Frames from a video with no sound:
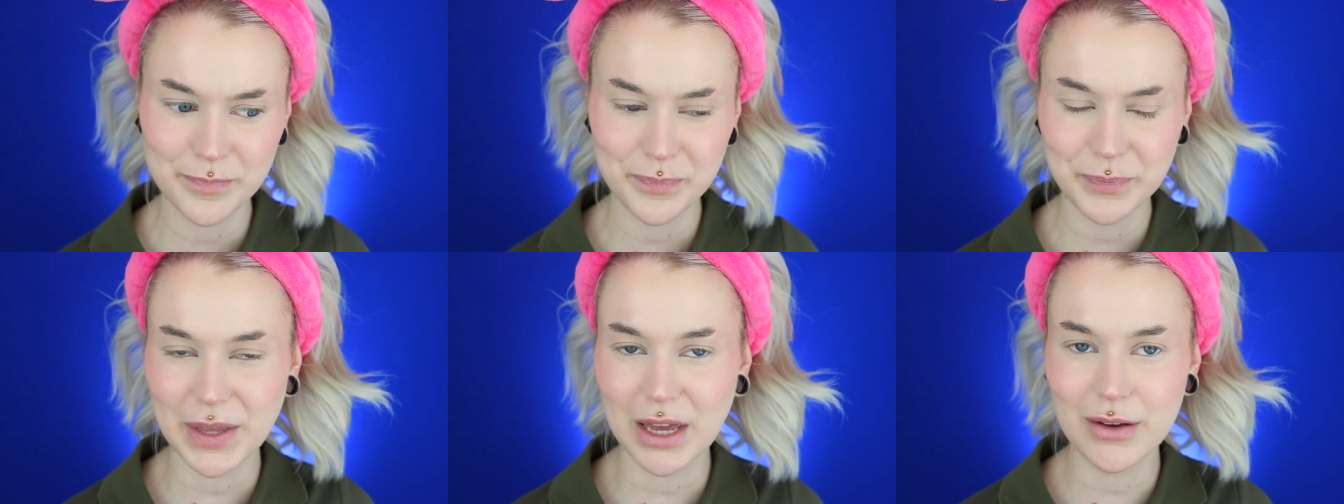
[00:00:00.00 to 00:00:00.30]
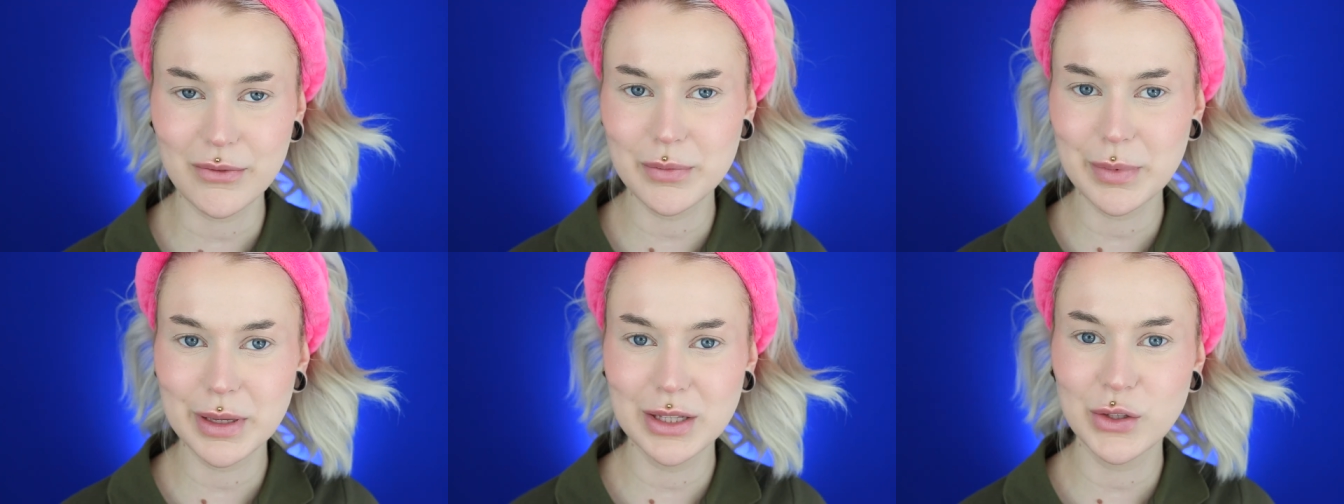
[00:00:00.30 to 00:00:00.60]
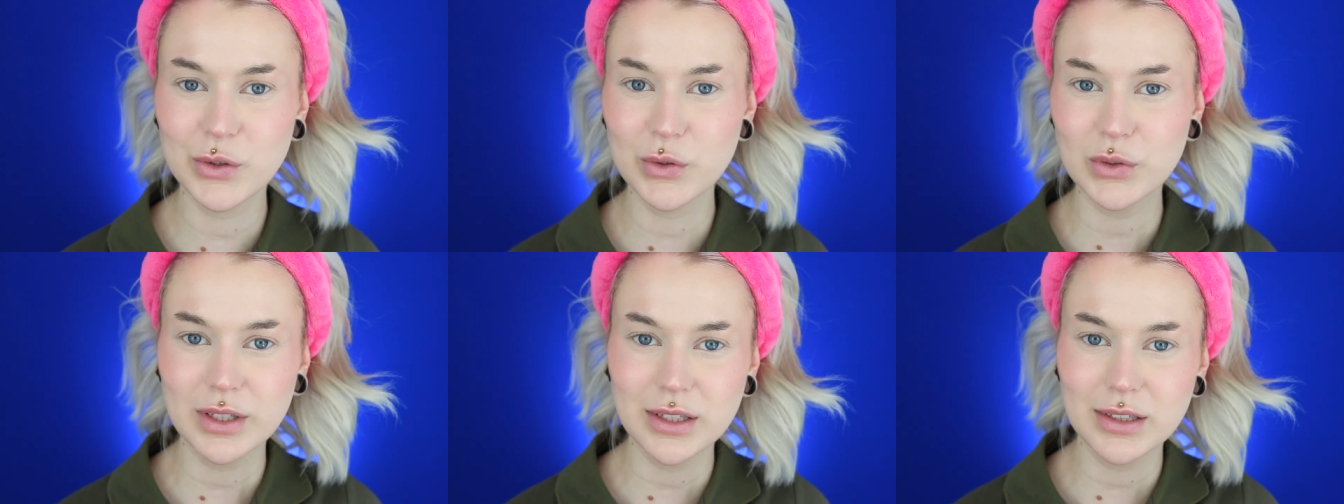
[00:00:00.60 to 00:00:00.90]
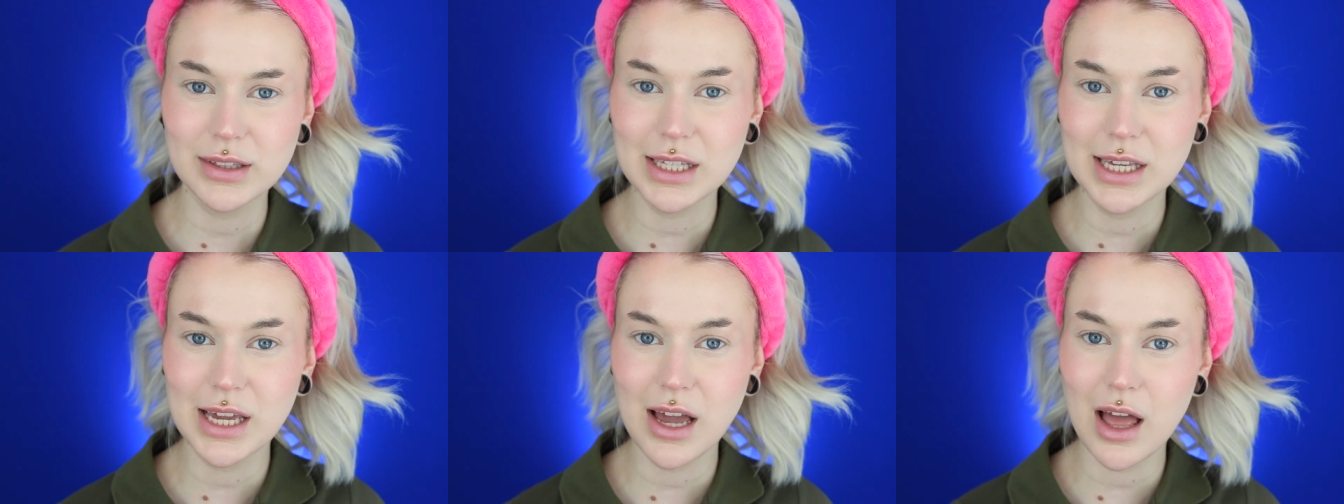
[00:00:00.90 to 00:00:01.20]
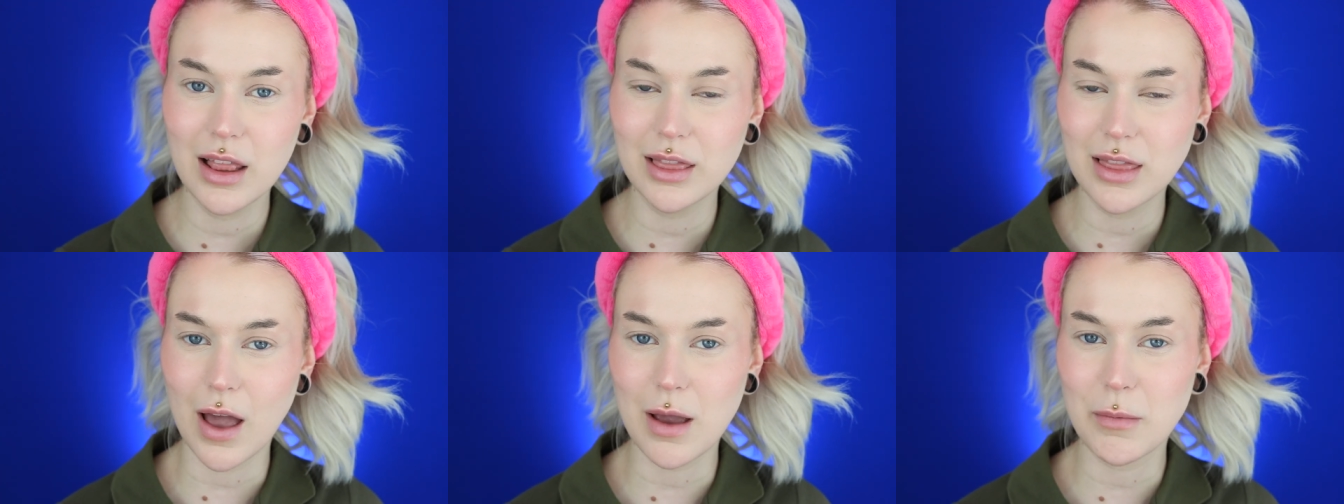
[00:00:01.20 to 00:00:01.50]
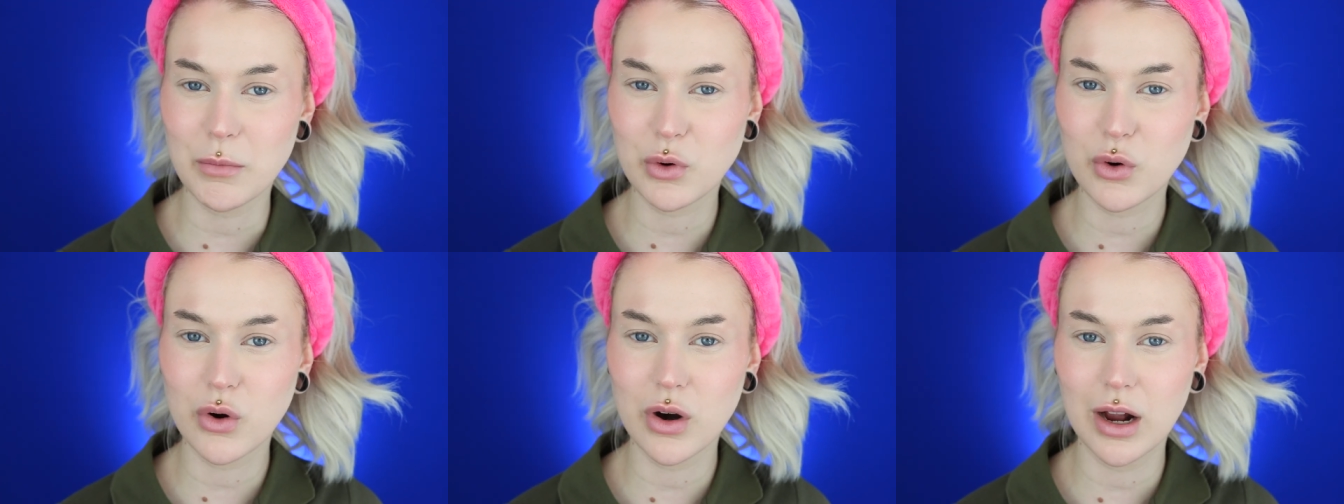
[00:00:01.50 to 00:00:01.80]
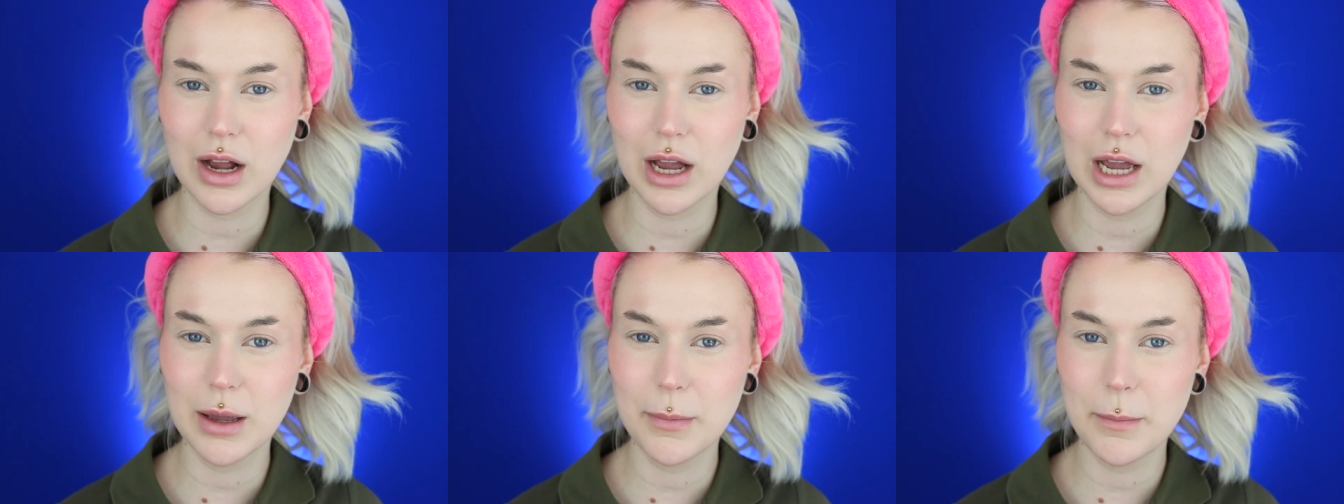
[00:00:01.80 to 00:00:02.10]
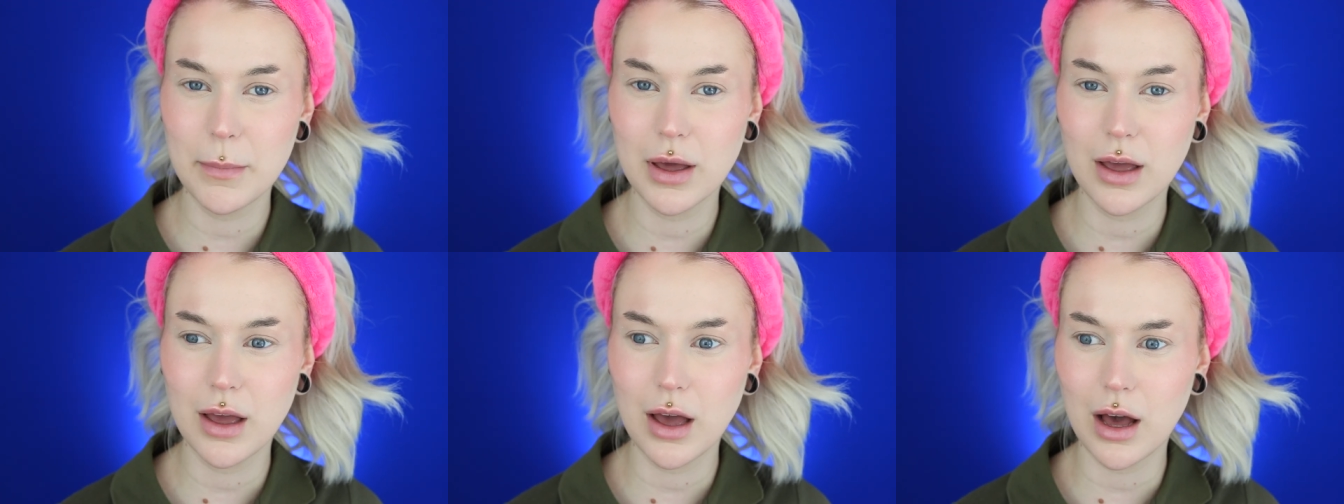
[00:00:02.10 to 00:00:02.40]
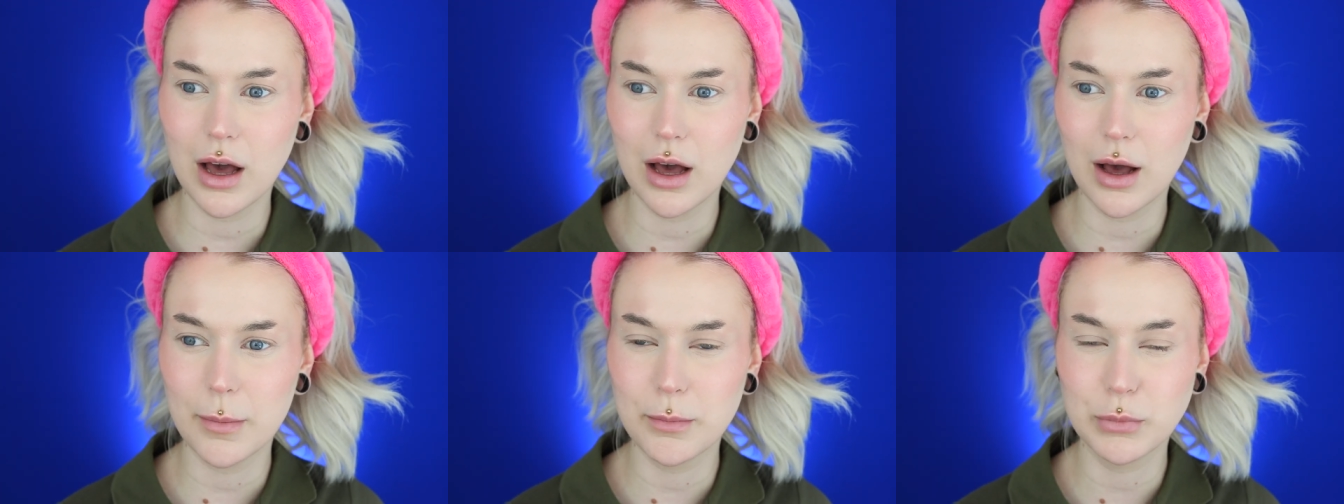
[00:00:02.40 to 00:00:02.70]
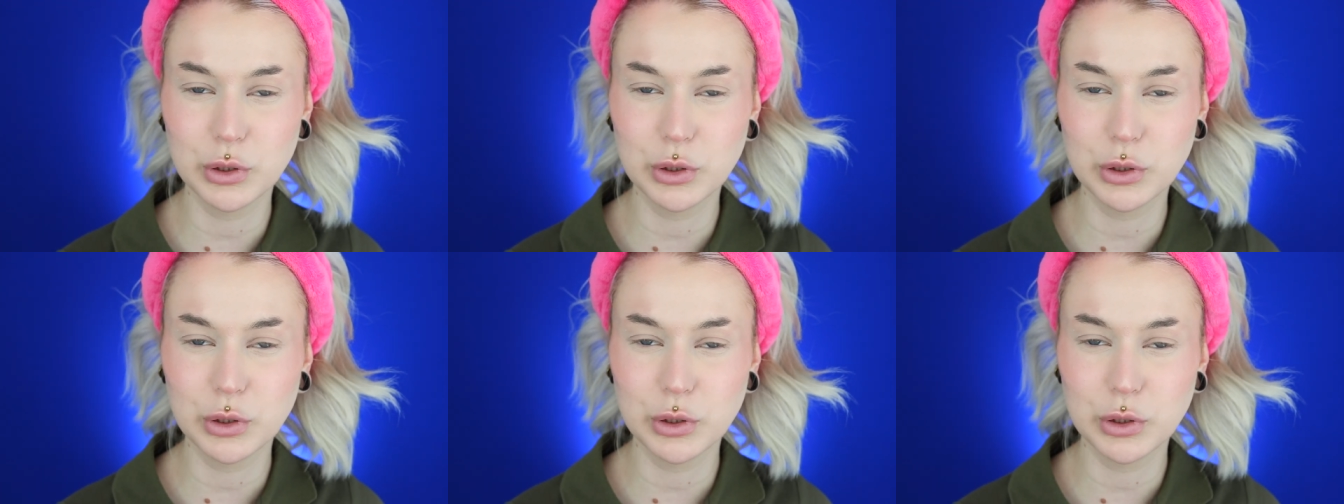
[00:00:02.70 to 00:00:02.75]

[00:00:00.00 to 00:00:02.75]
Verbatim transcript: I've been using the Lime Crime uh,